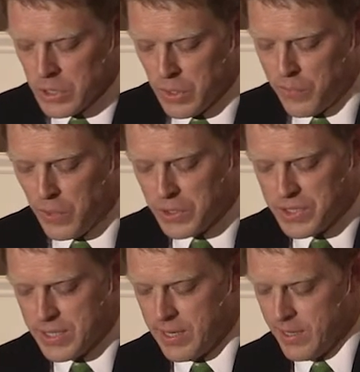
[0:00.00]
So the
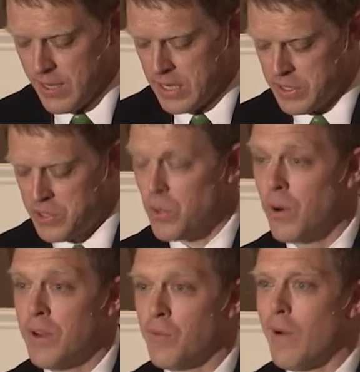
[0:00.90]
first is the
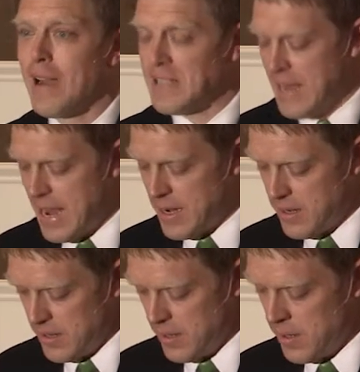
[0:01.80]
story of
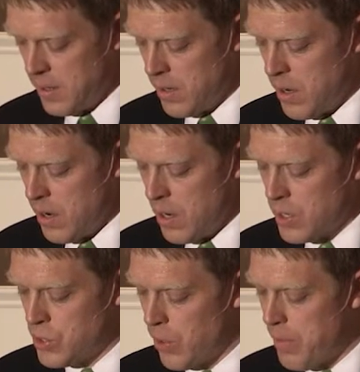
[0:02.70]
Roxanne.
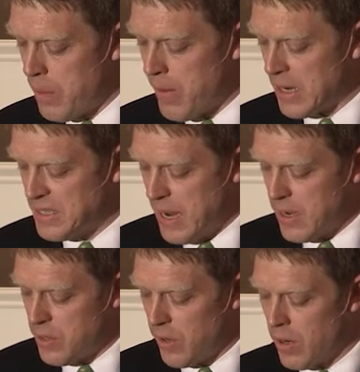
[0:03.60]
Joy met
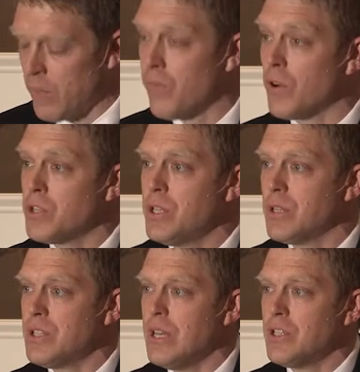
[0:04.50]
Roxanne during her first
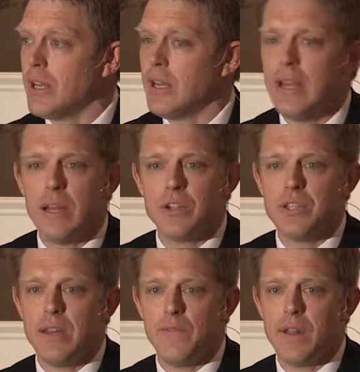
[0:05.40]
year teaching in inner
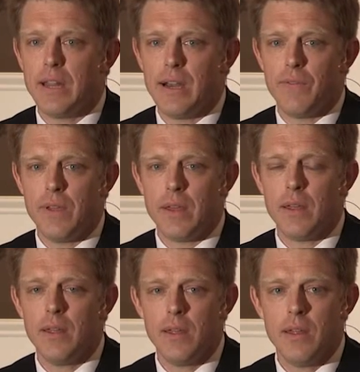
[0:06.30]
city Philadelphia
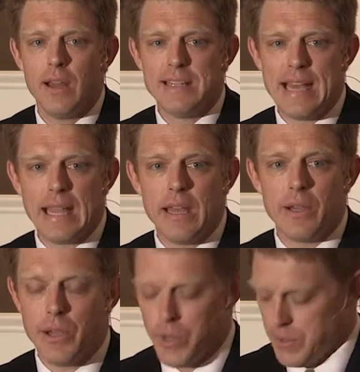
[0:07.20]
a decade
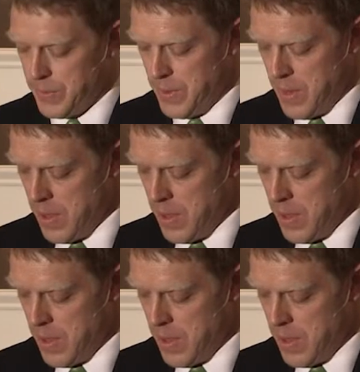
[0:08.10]
ago.